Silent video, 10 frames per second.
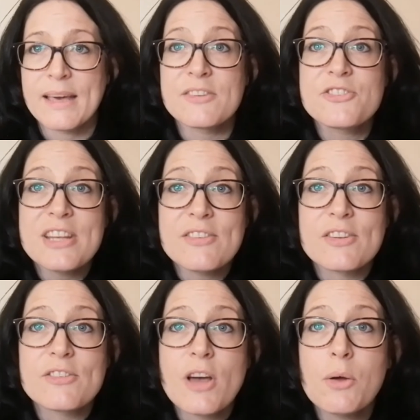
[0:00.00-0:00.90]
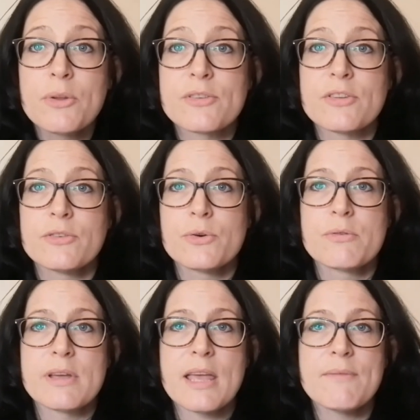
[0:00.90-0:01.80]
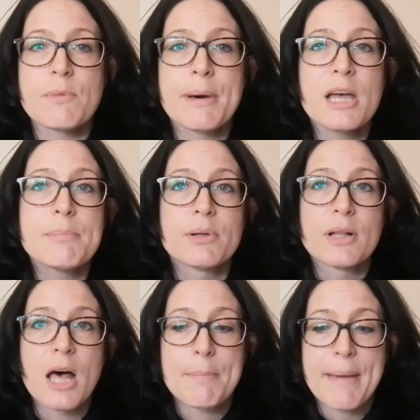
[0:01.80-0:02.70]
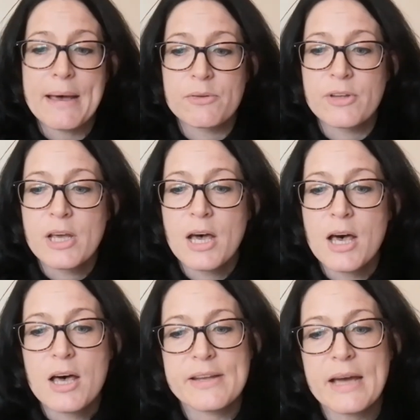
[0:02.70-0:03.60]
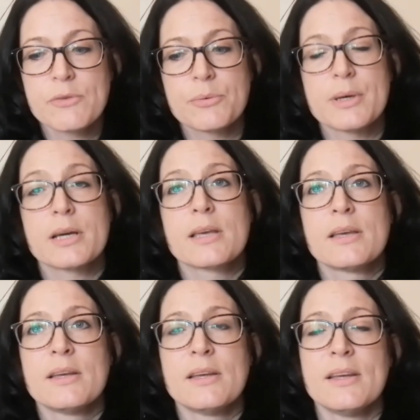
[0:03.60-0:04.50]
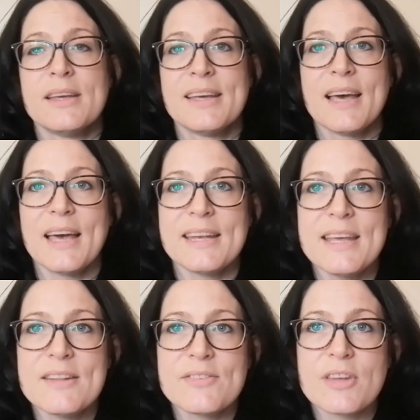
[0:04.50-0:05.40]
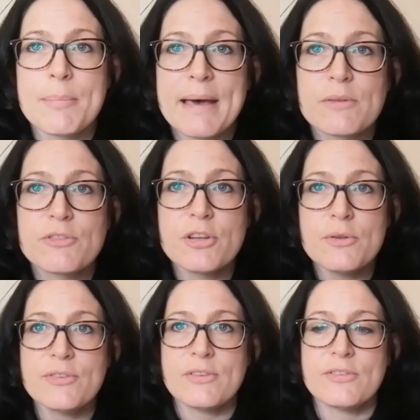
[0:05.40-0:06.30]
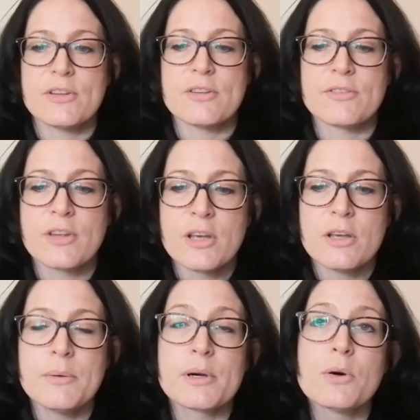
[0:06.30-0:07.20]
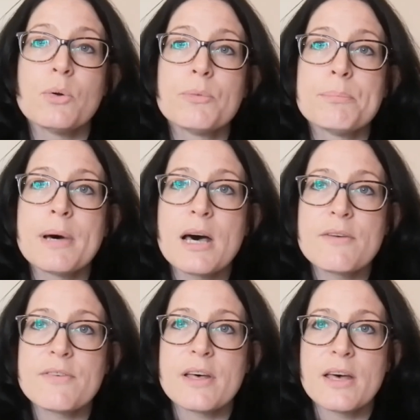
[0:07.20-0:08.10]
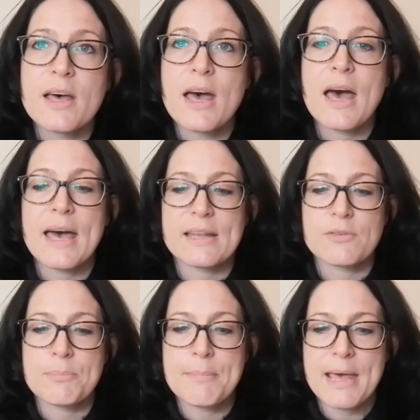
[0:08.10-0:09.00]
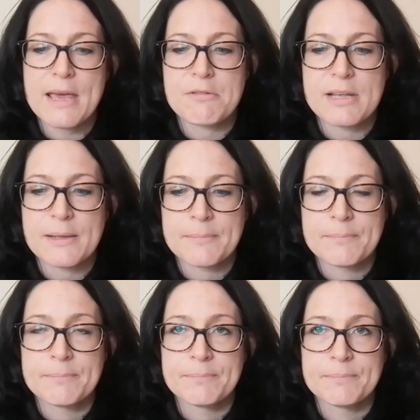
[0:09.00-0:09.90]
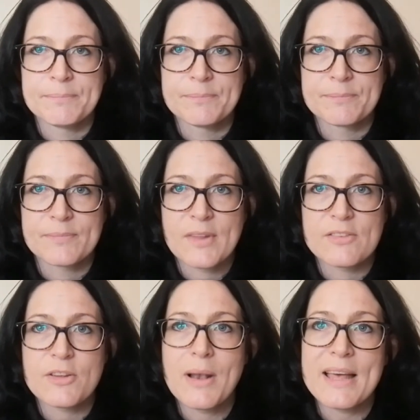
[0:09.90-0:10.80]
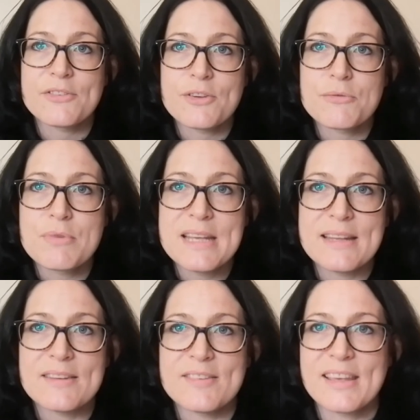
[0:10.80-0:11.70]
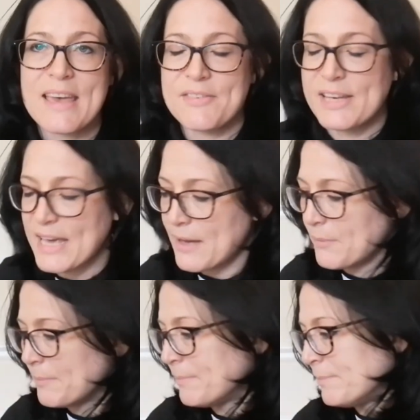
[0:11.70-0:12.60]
And Jesus told us a story in the Bible about hard housework. And it's about two sisters who are called Martha and Mary. So let's read it together now.